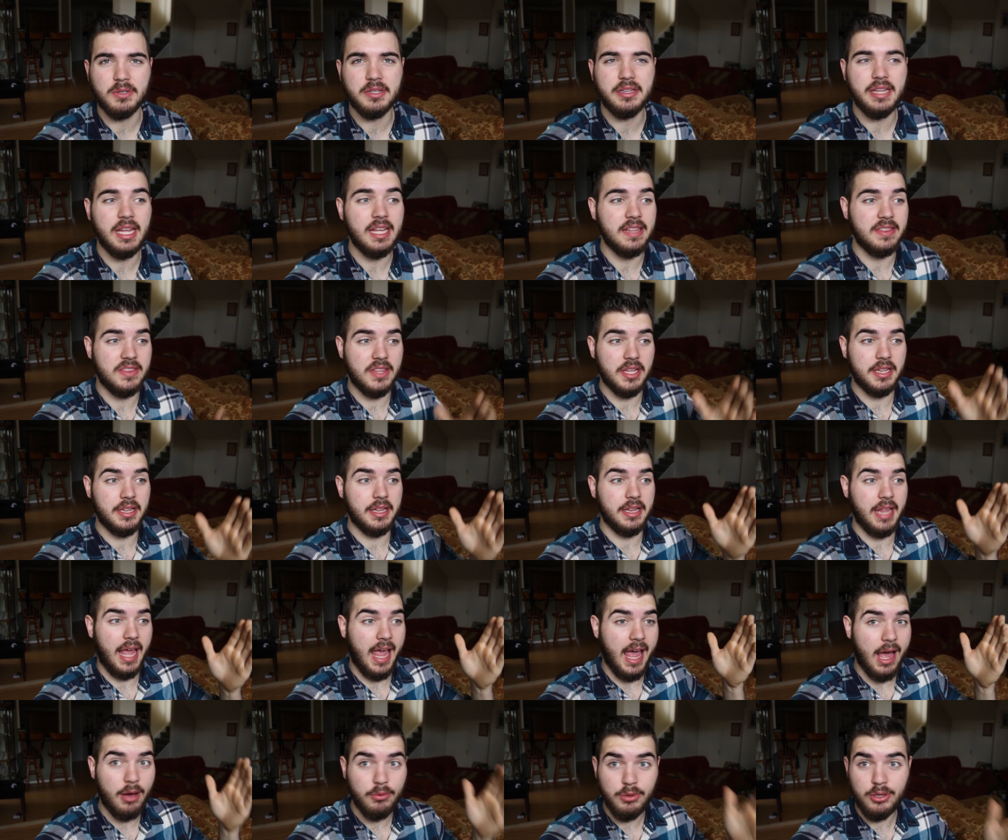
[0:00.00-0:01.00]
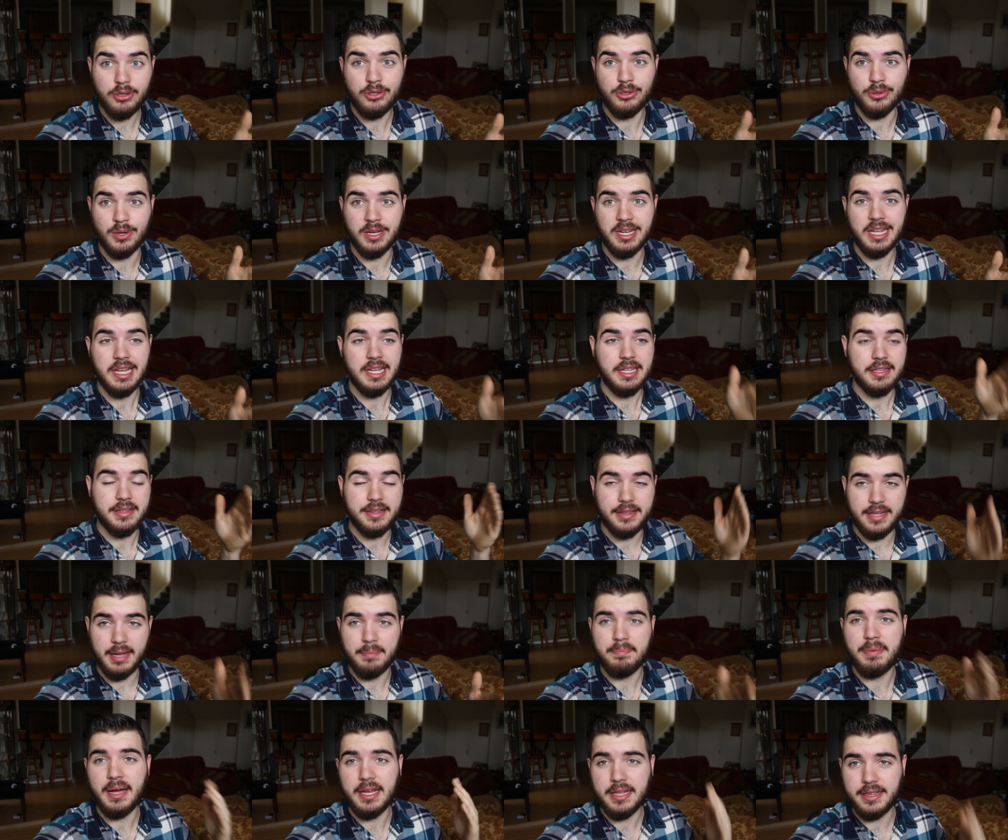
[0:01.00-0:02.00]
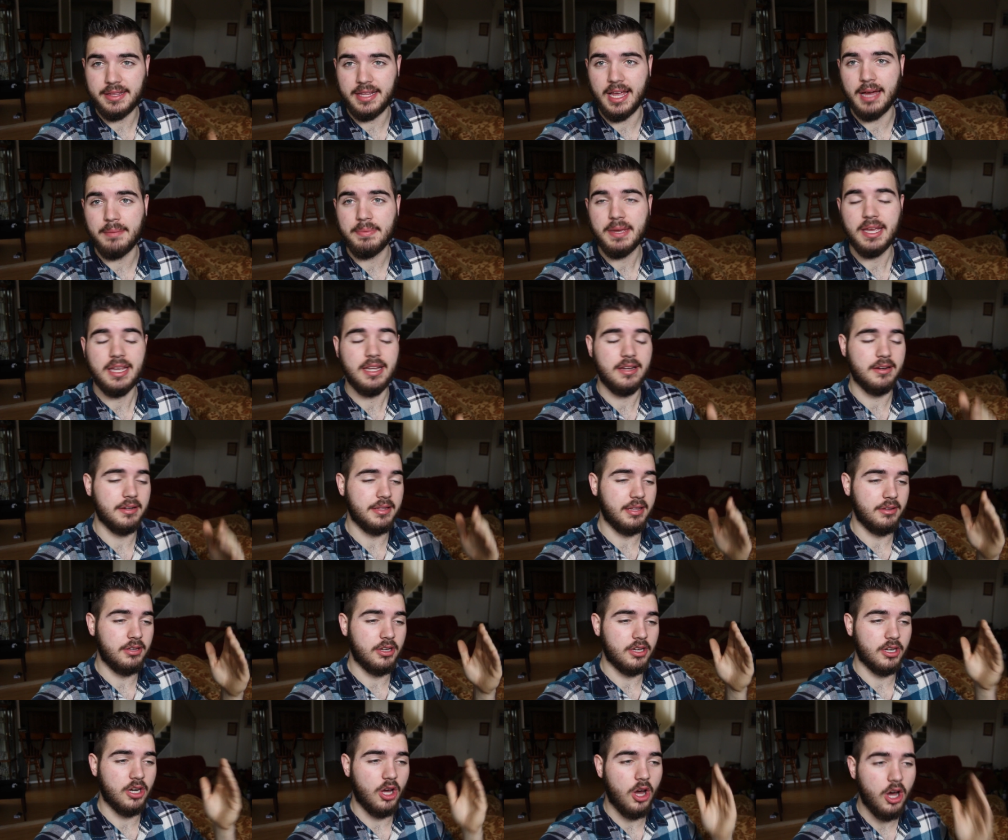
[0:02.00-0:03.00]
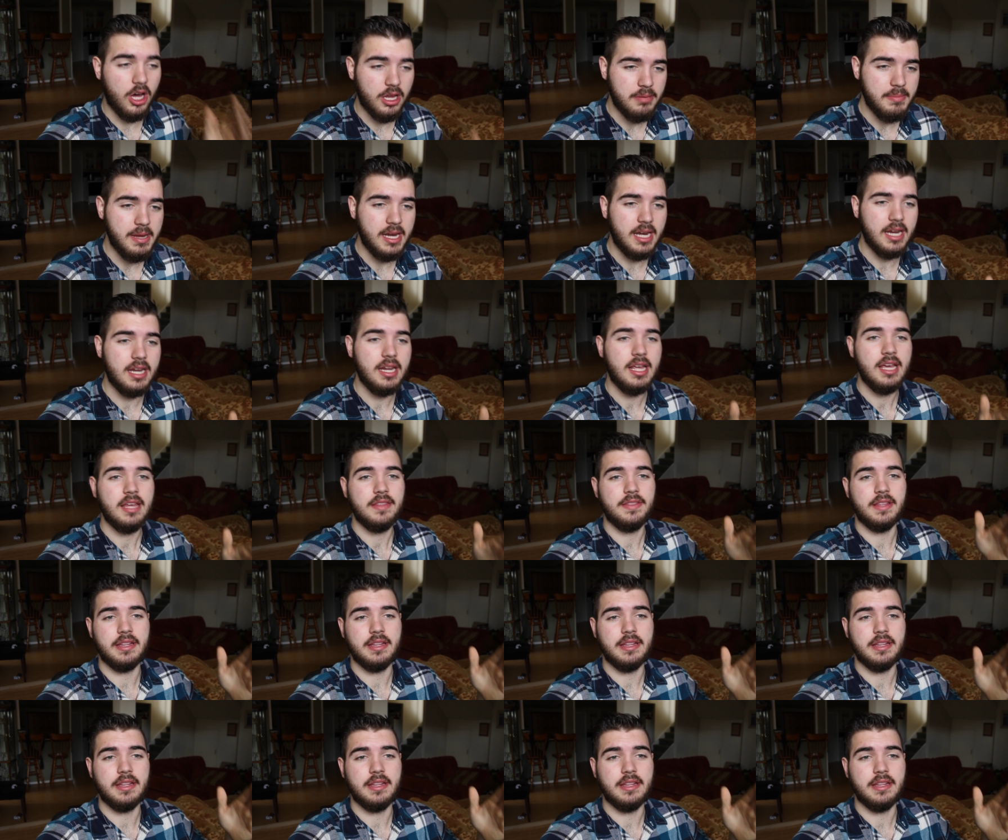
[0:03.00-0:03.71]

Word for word: We're saying this is how you do it, step by step. Here's how you're gonna automate it.